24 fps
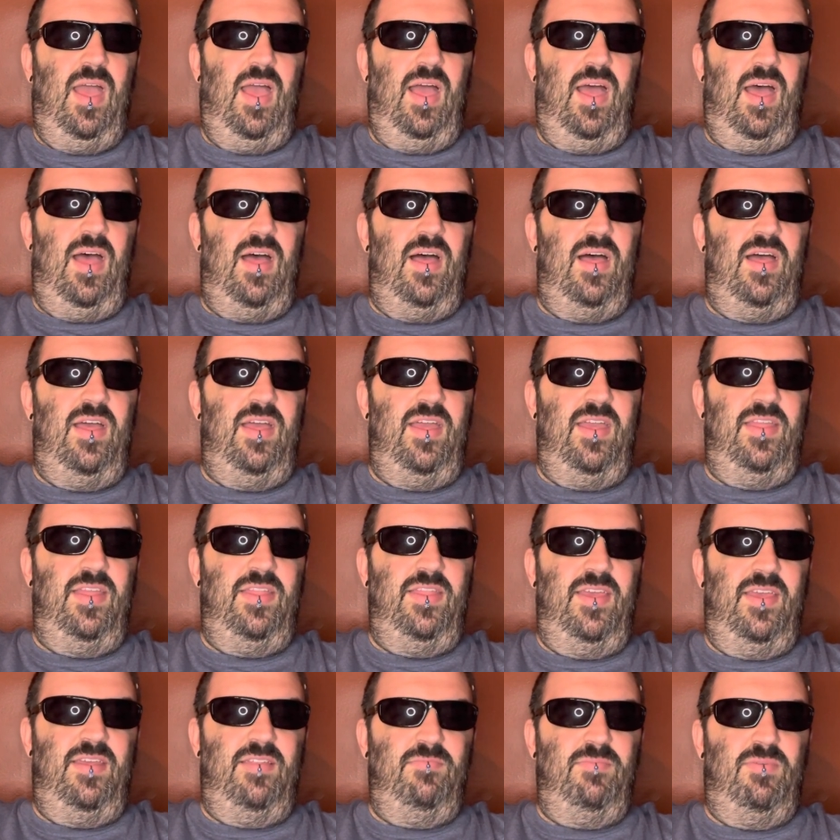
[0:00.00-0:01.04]
And
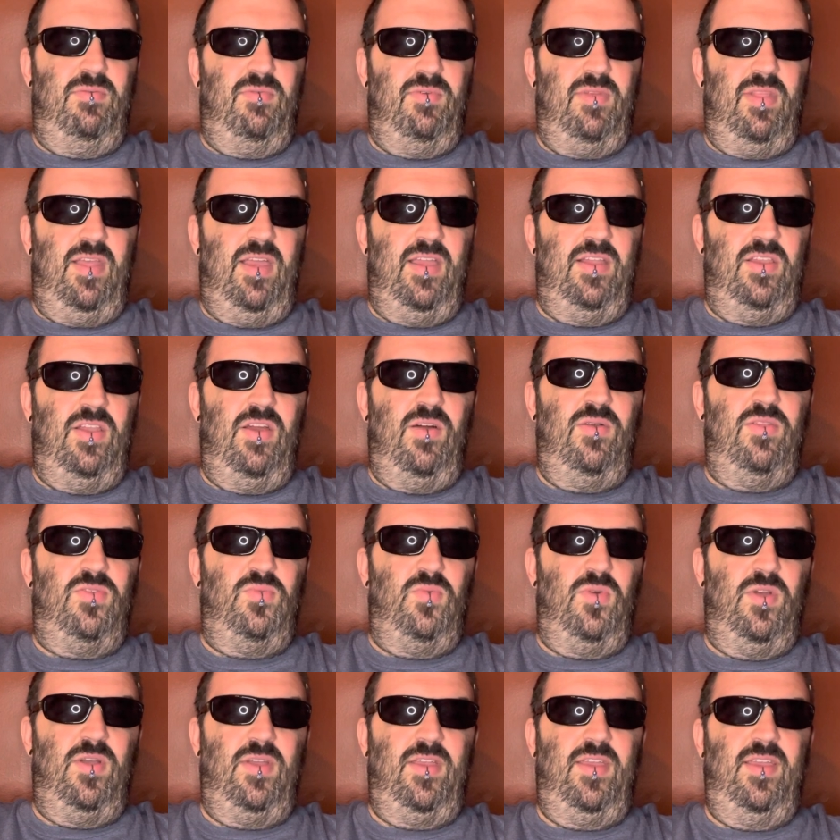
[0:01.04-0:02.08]
then people were like, no, it's
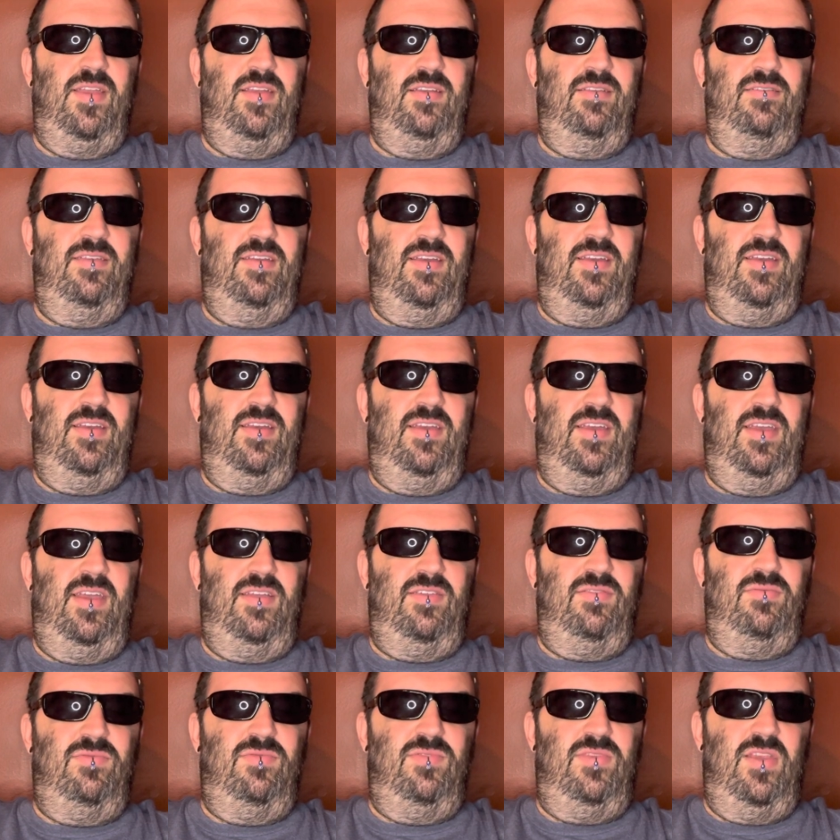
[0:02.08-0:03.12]
working. I
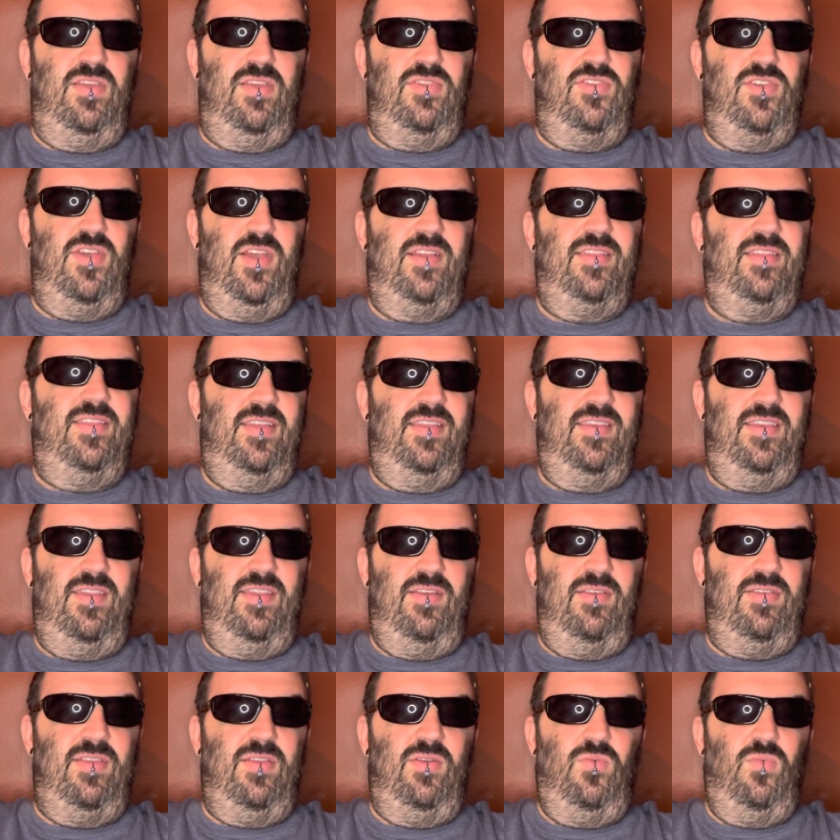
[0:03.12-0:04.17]
checked it. And
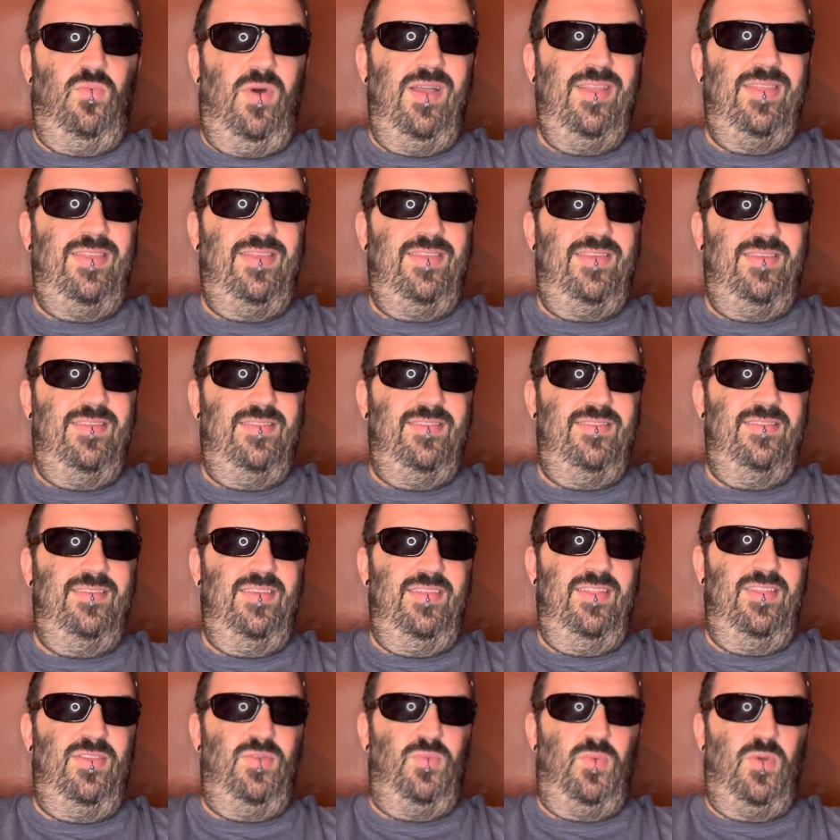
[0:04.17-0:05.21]
I was like, what?
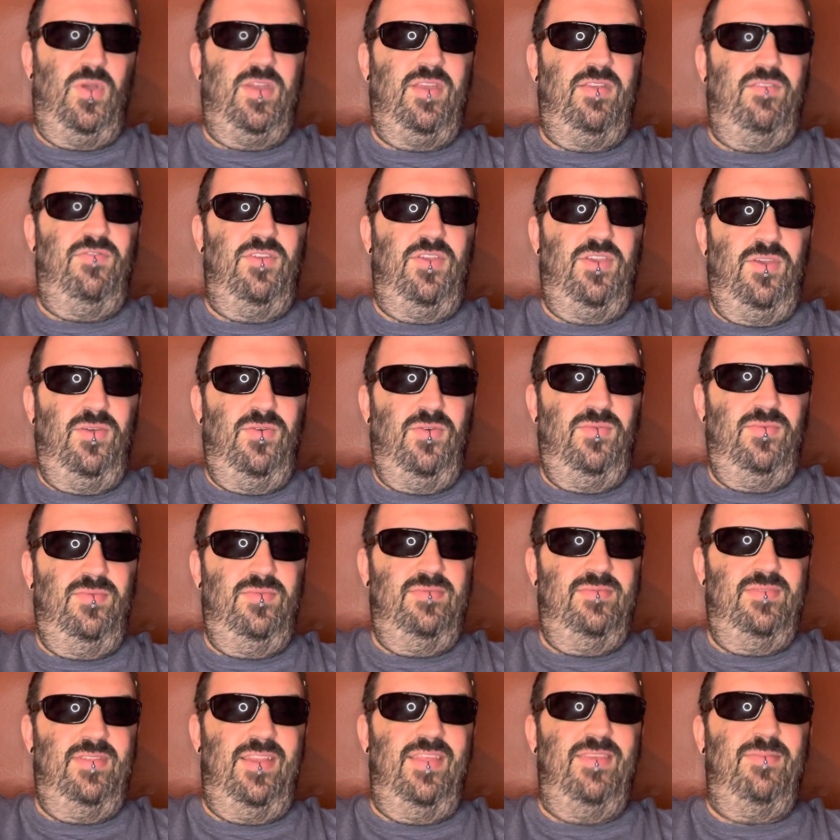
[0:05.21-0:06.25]
It's working for you?
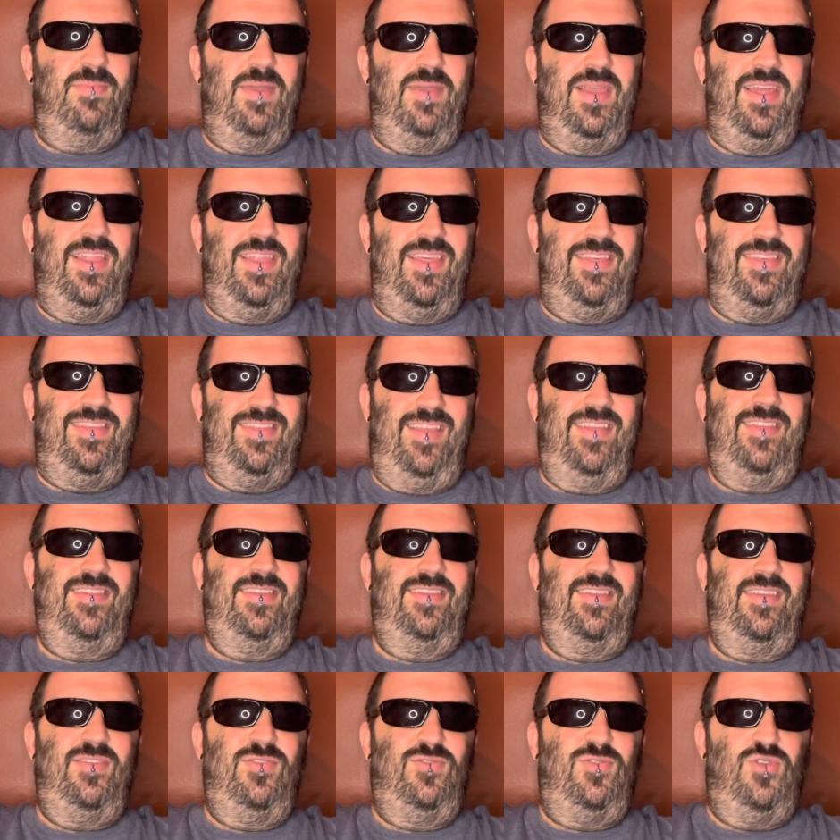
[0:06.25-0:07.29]
That doesn't make any sense.
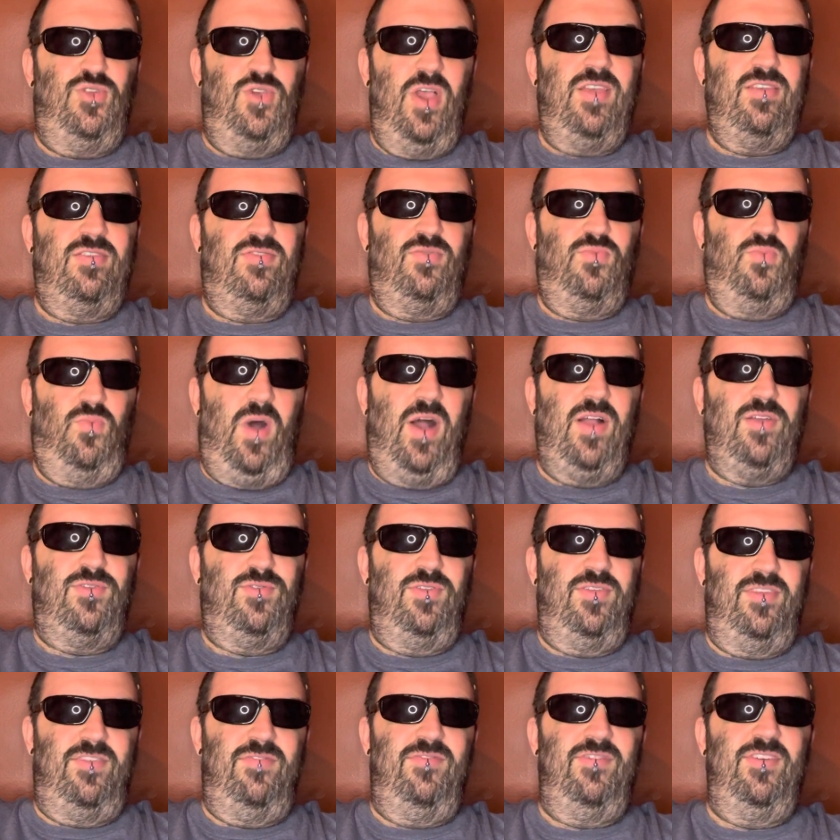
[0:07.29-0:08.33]
I just watched
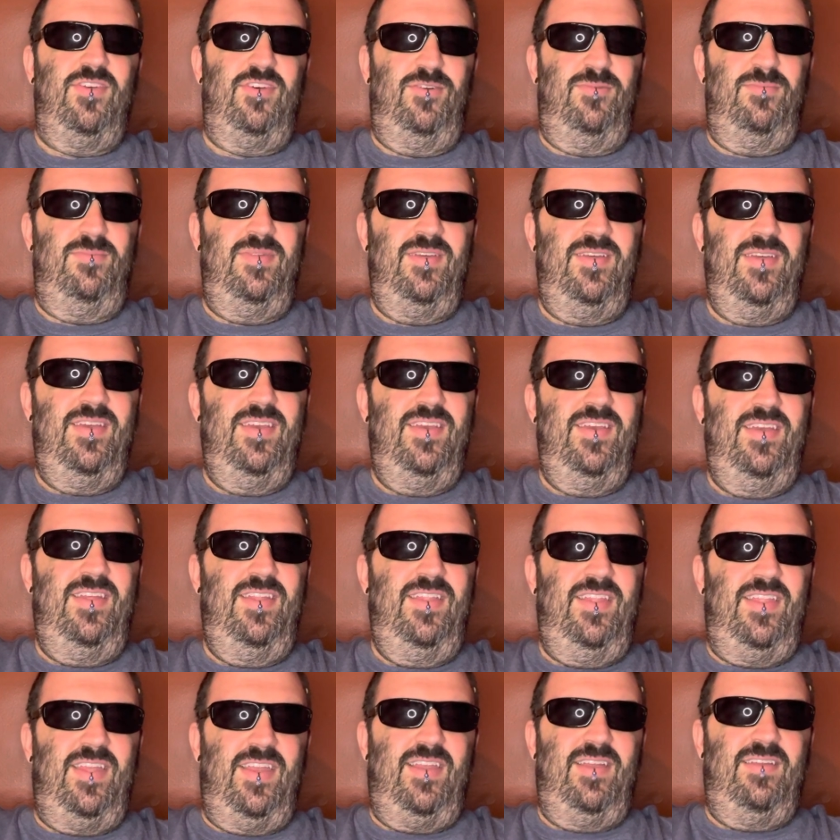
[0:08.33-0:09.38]
this film,
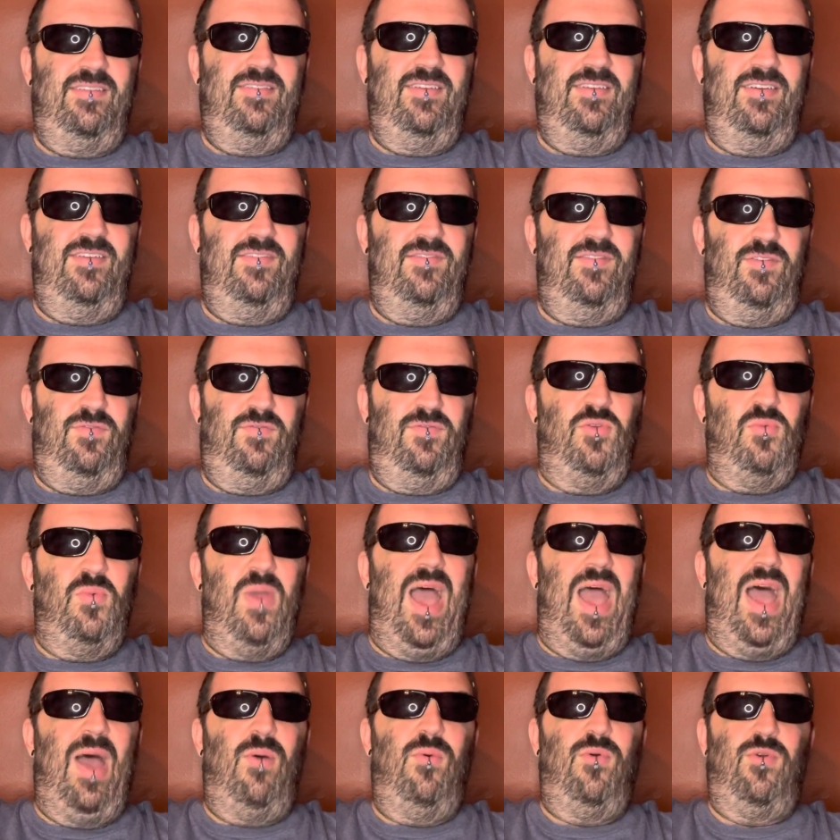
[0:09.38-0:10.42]
like, a few
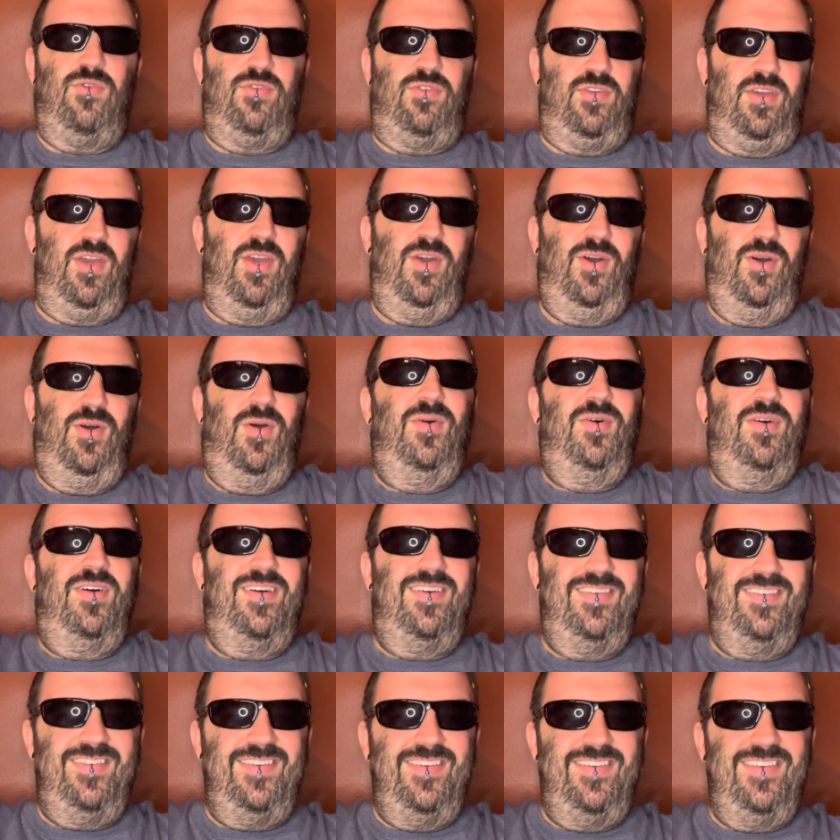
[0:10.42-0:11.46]
hours ago.
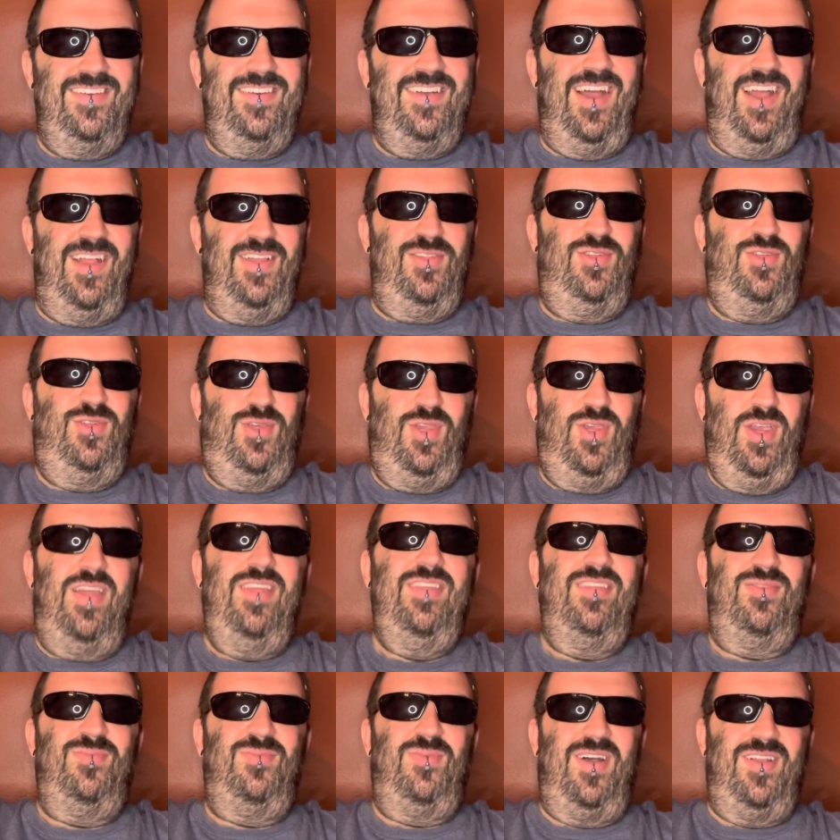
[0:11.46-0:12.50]
I
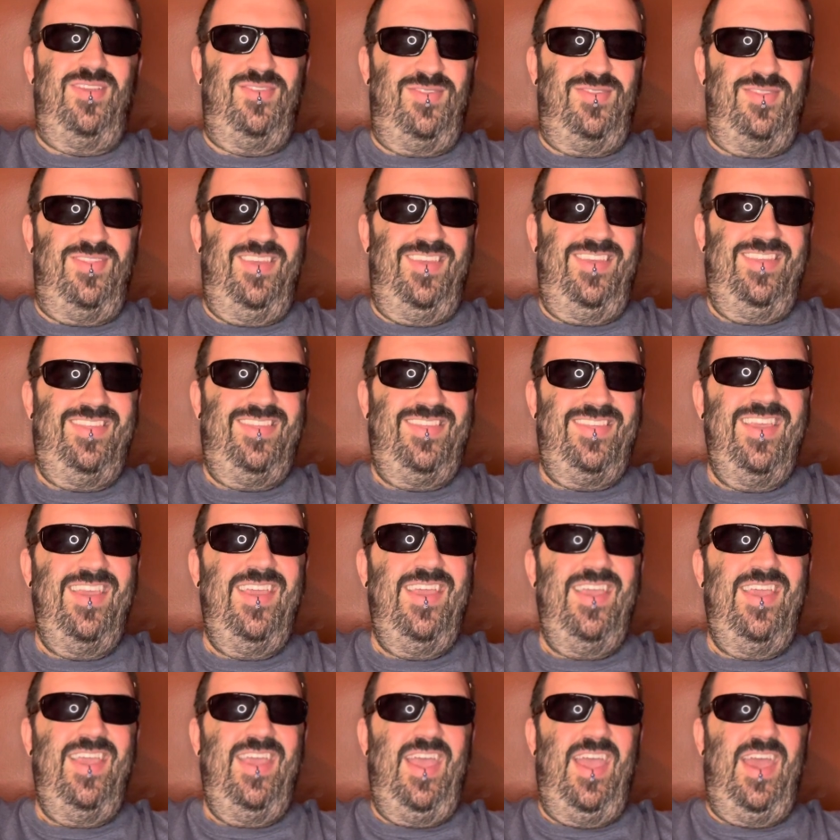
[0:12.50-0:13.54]
just watched this.
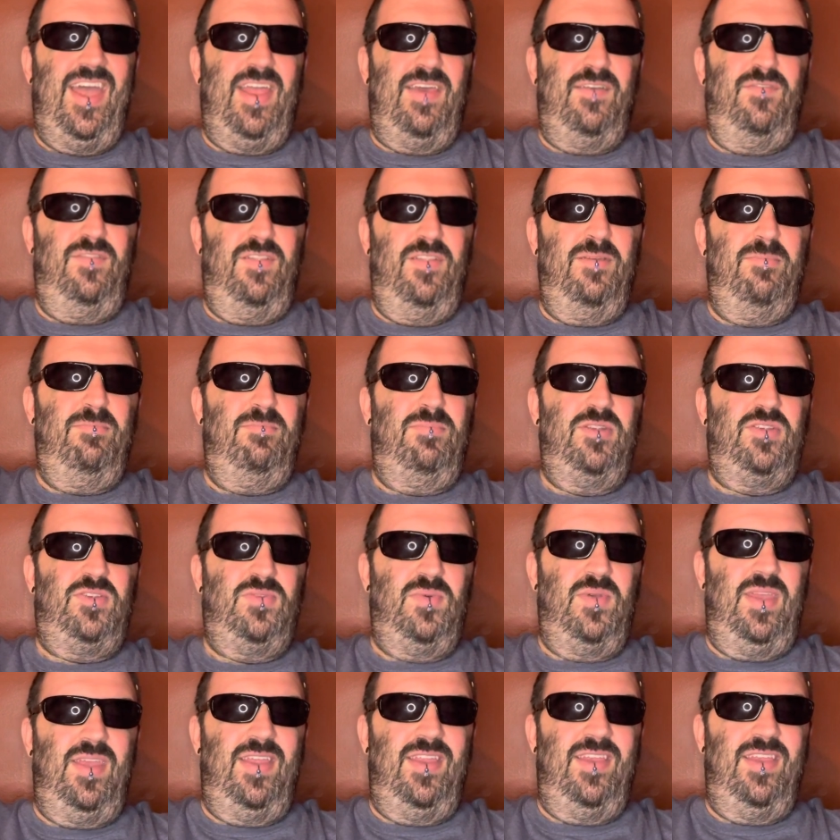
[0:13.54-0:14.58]
And I flipped
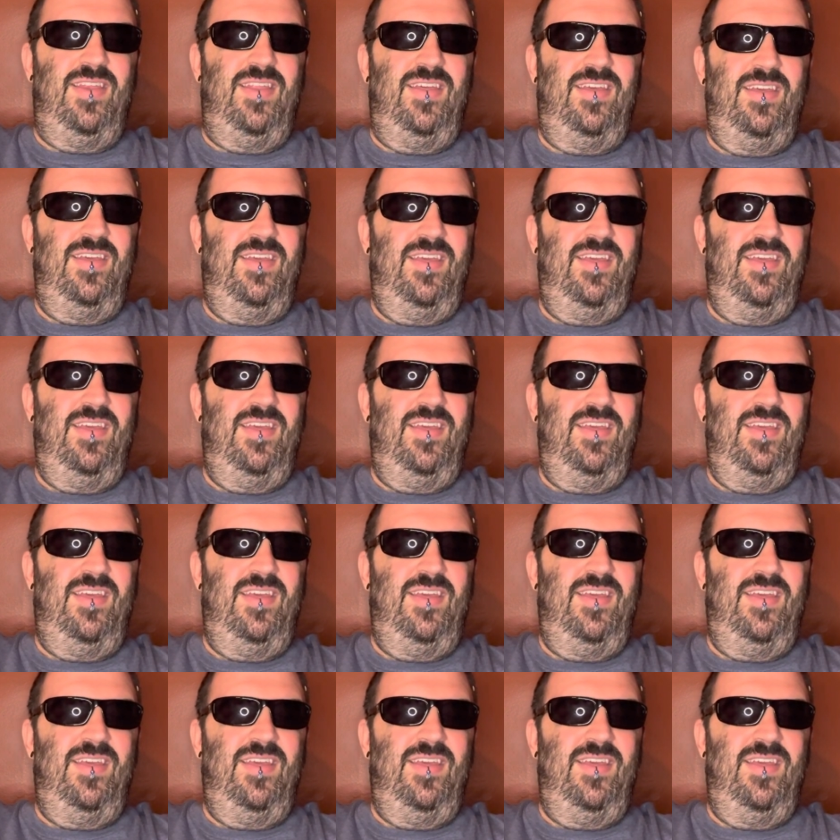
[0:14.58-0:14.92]
between,